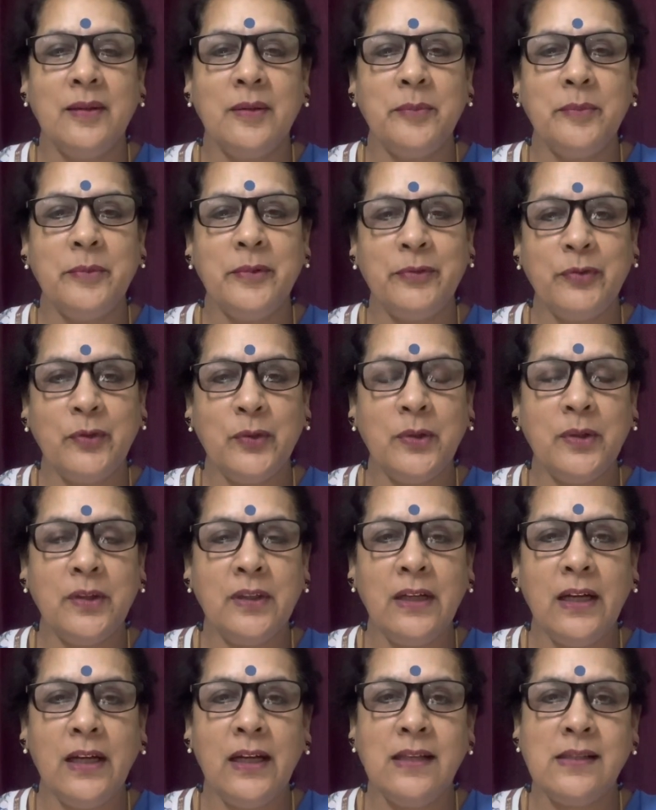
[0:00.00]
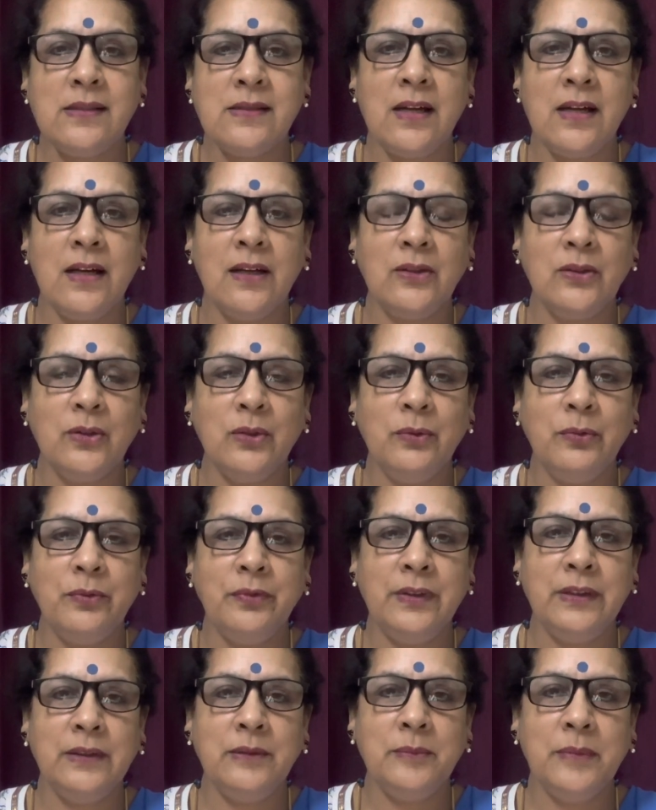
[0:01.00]
Before I start off
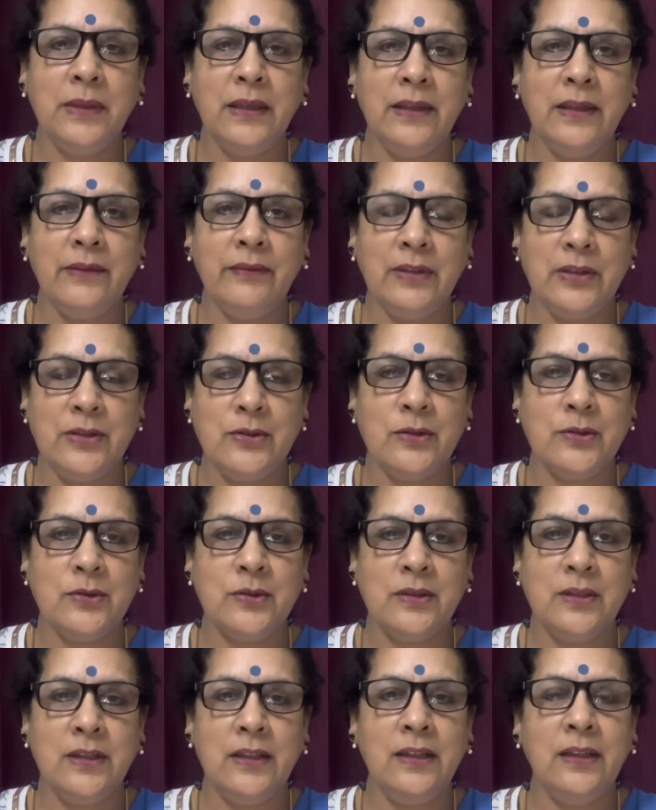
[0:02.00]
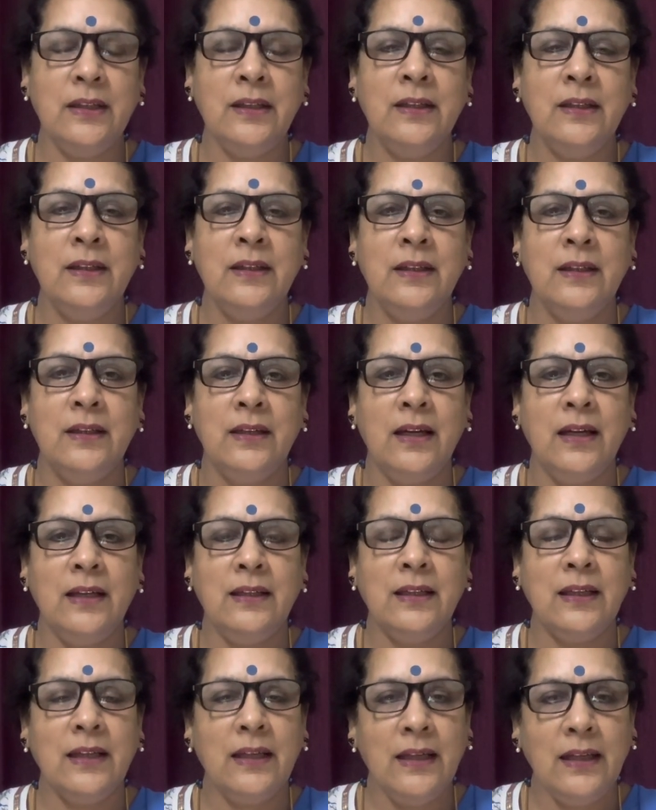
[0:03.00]
with my video today,
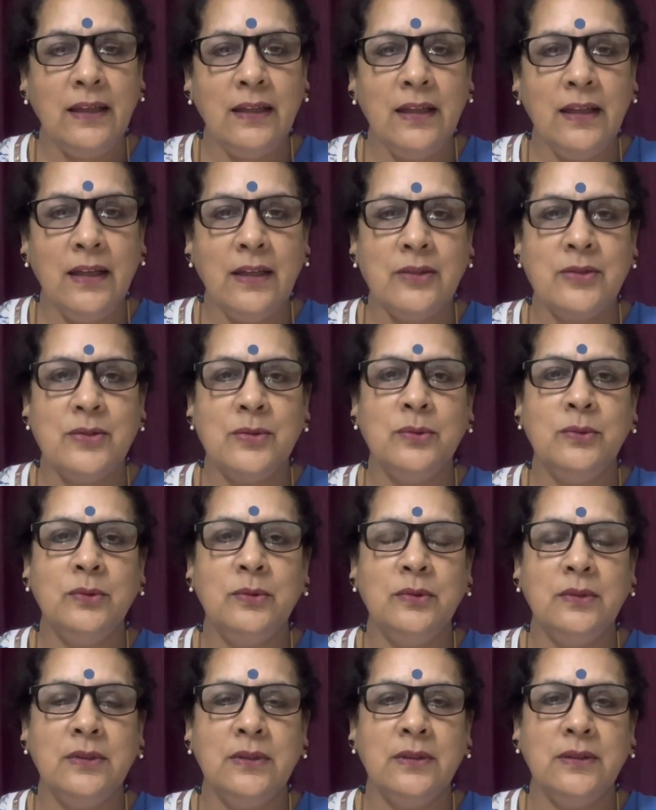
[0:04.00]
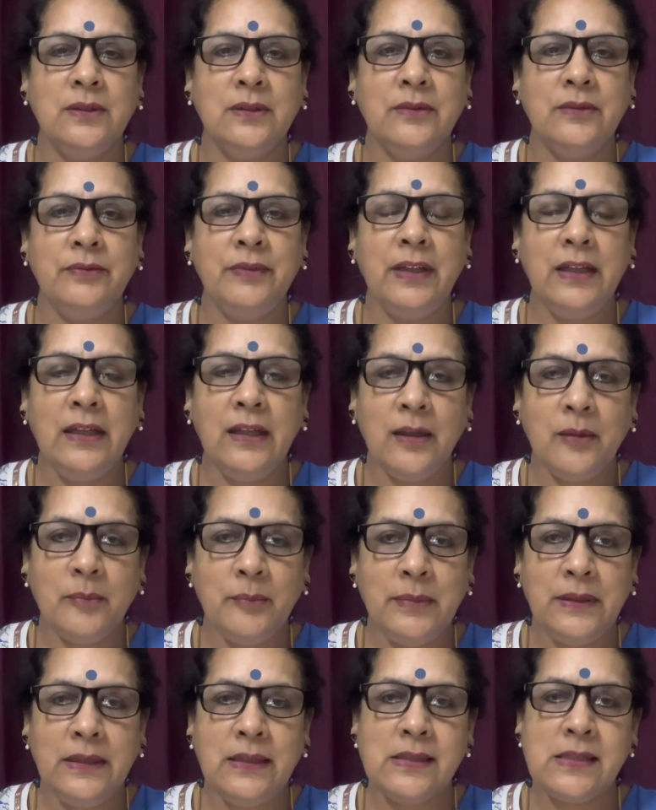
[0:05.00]
I'd again like to very
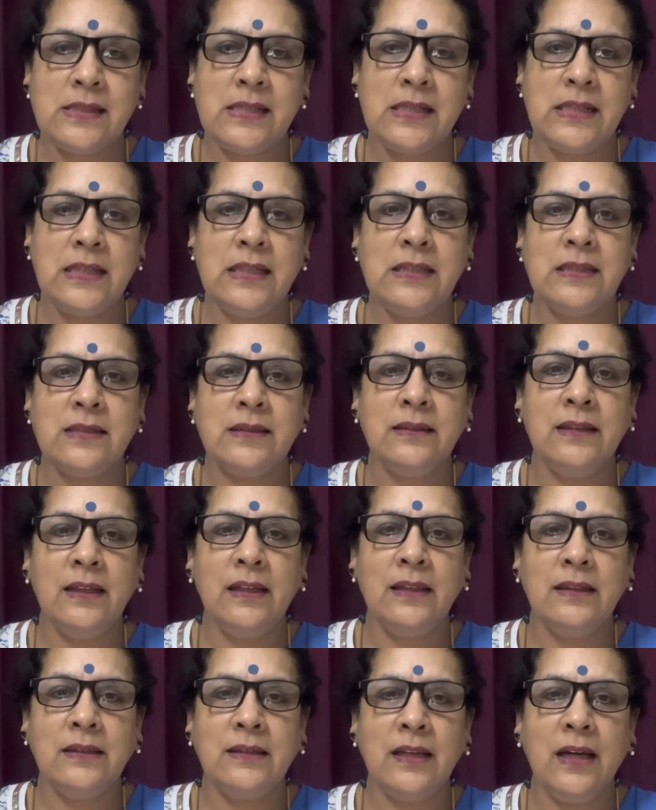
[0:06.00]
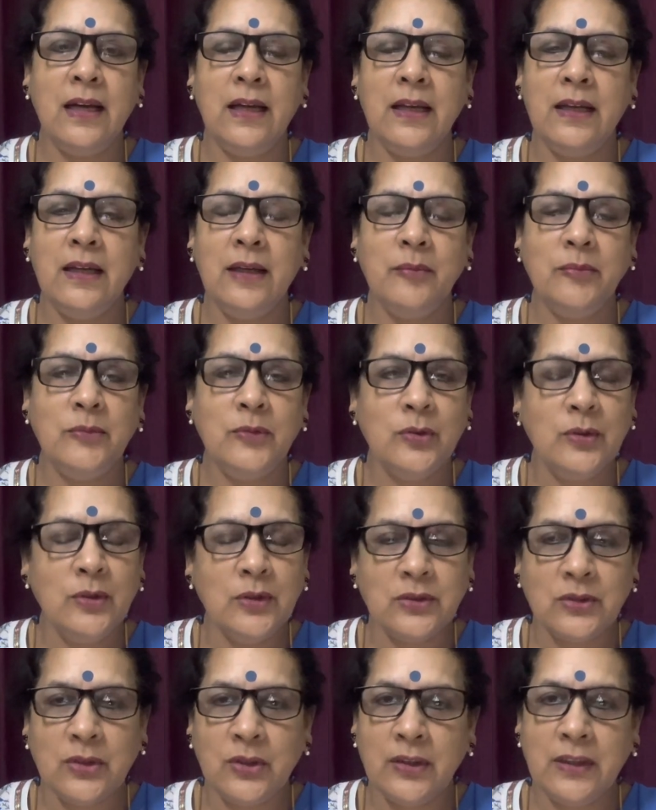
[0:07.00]
humbly state that I am no
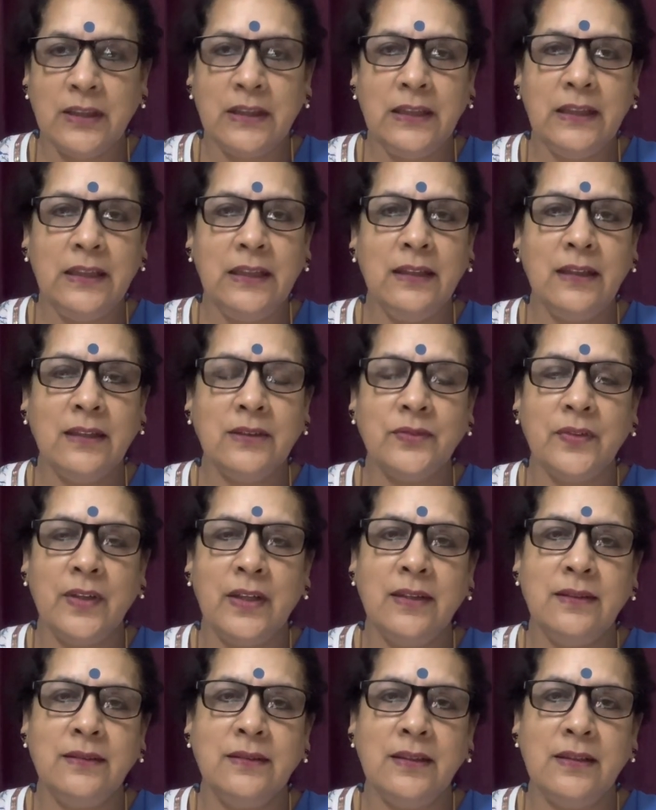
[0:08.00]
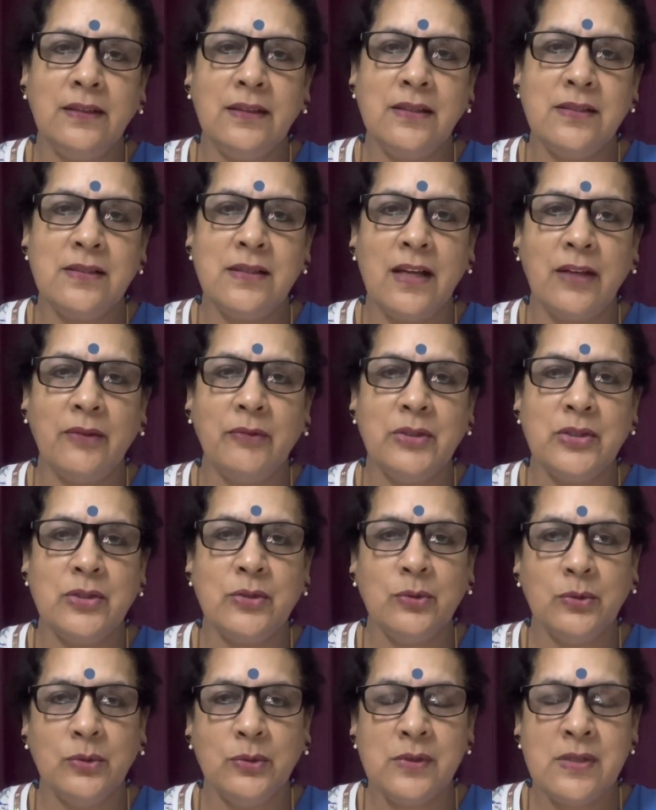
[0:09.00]
authority as far as the English language
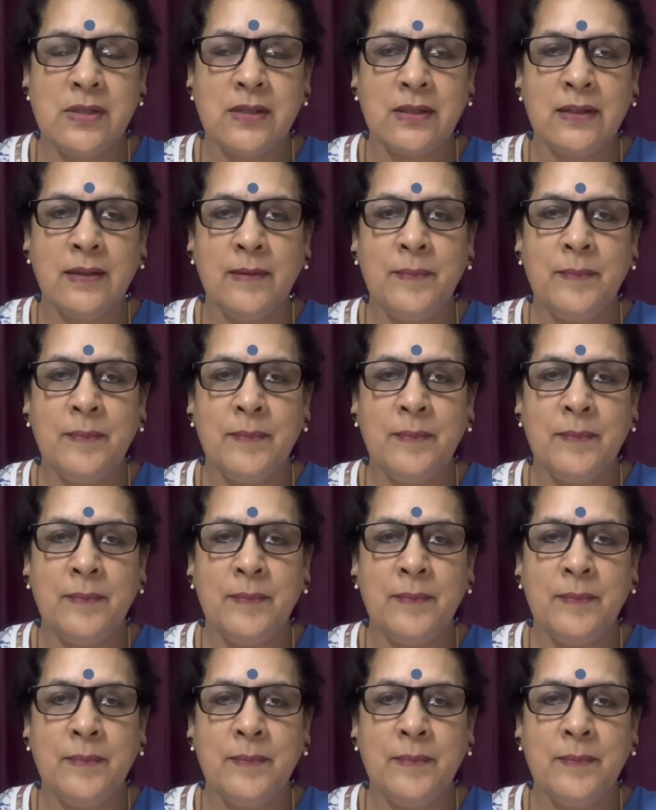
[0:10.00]
goes,